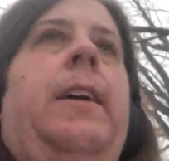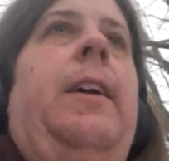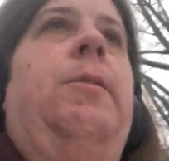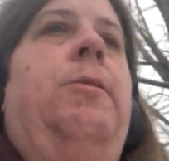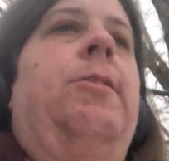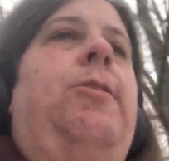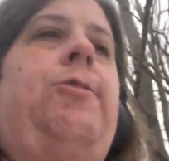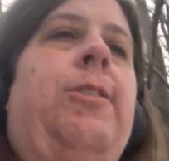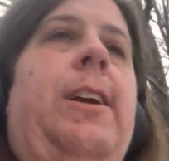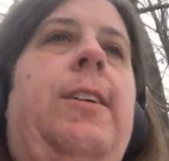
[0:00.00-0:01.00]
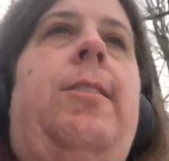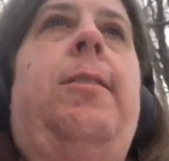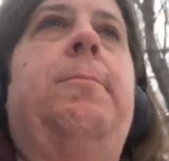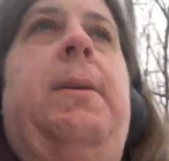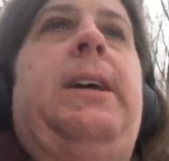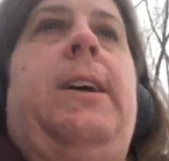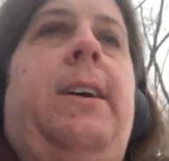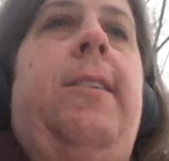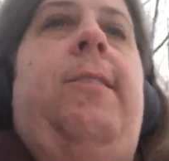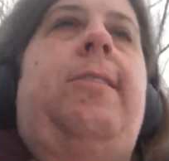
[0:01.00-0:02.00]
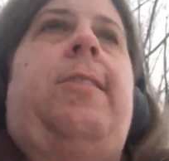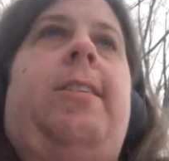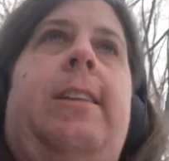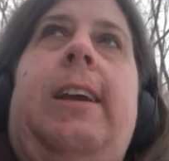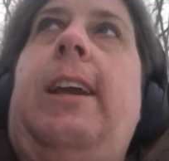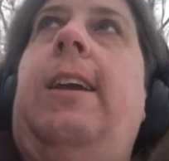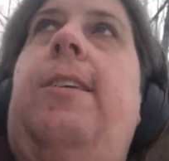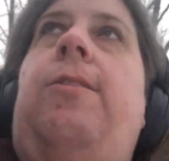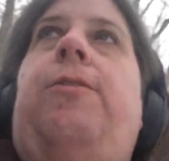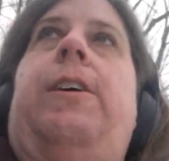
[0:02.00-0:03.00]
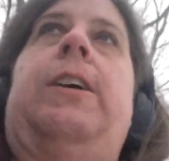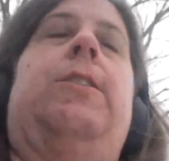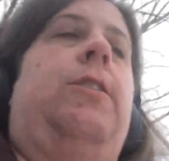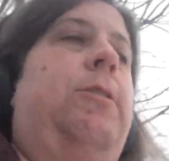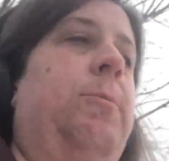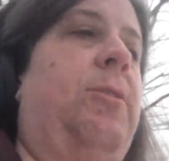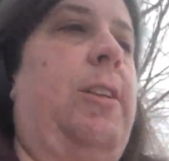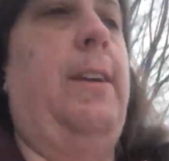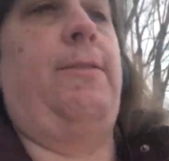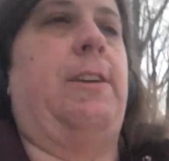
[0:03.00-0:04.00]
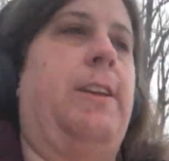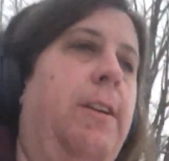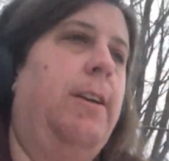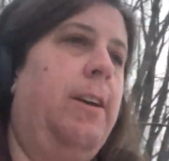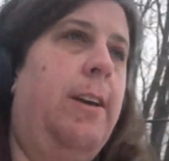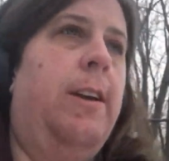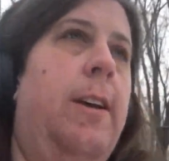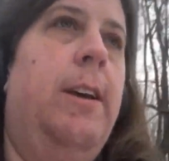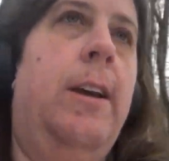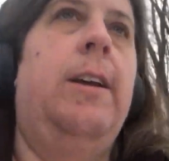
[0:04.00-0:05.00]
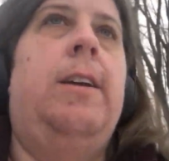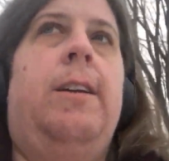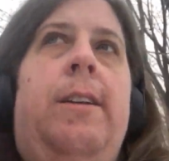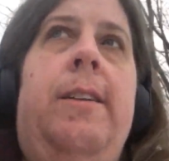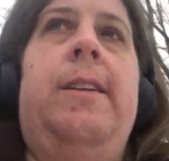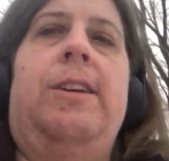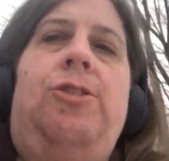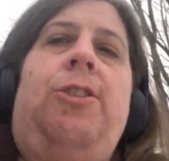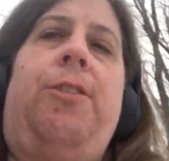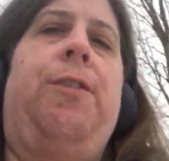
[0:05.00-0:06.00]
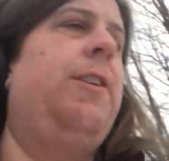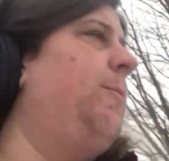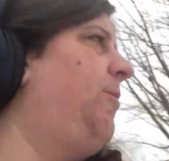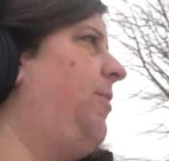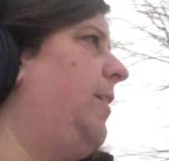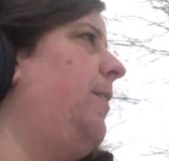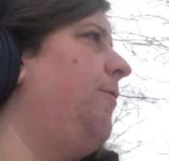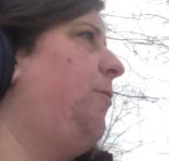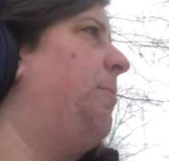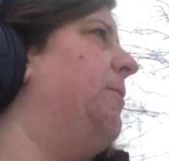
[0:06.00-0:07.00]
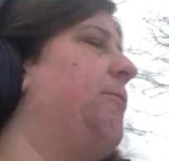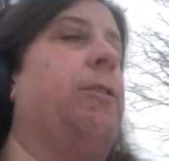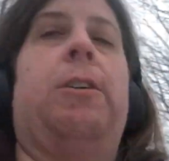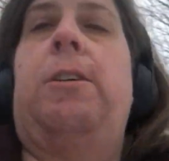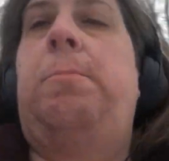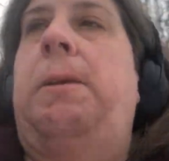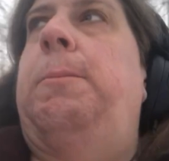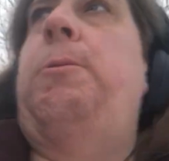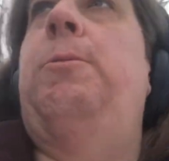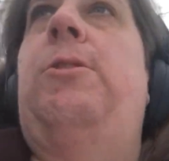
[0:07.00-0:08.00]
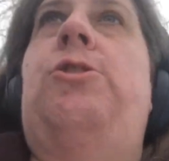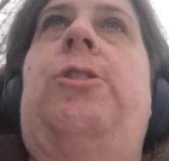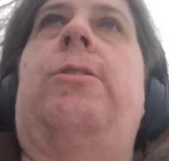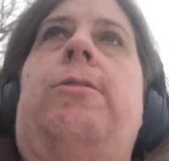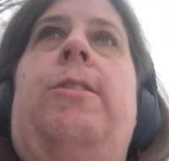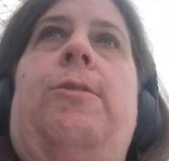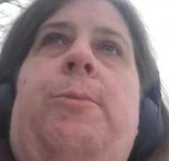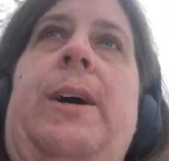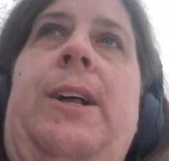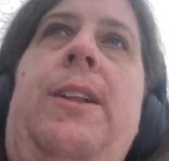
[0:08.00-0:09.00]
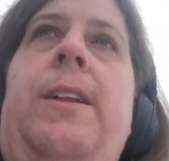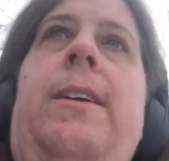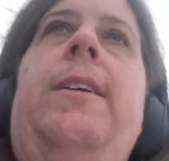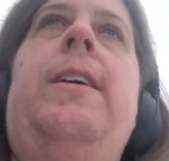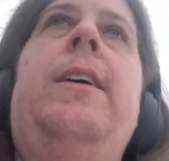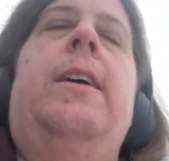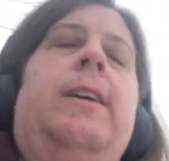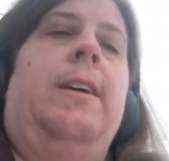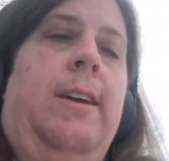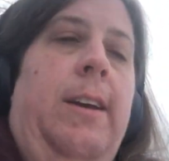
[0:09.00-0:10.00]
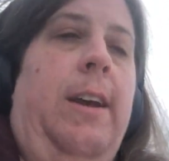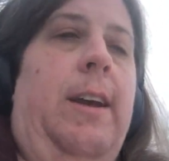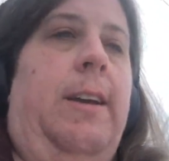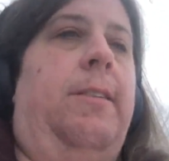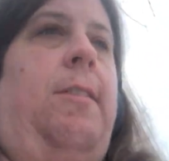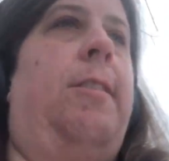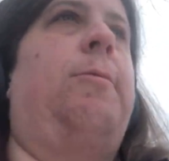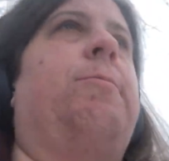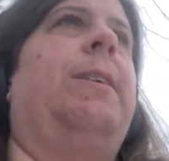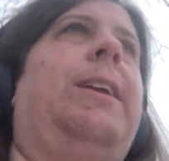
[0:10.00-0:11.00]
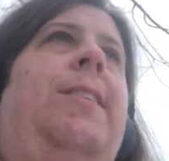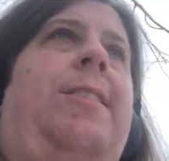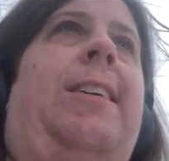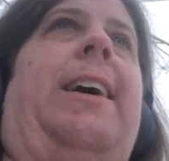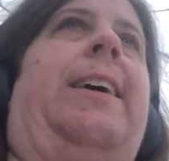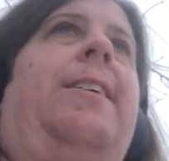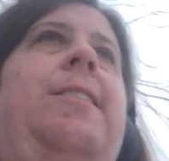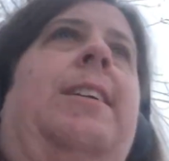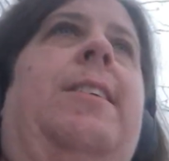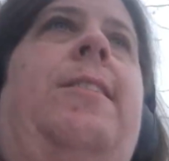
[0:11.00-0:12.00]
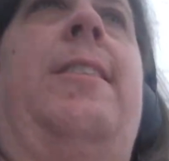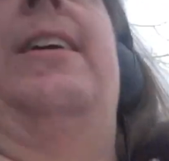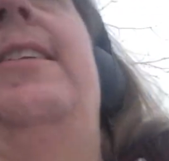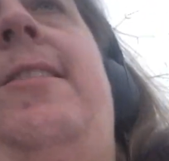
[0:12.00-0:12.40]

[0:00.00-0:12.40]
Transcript: out in the street because they can't find a home to live in. Not just for themselves, but for people with children as well. It's really sad, and it's not